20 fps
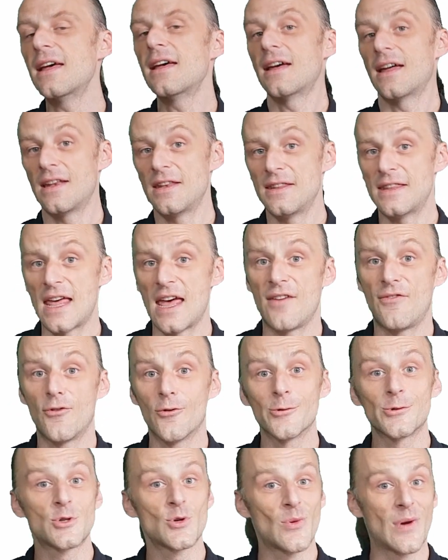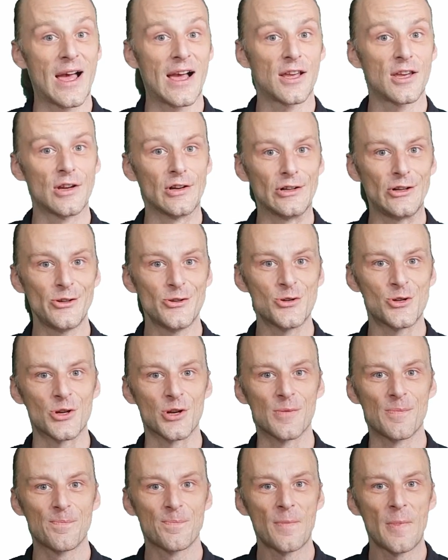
and therefore to our conclusion.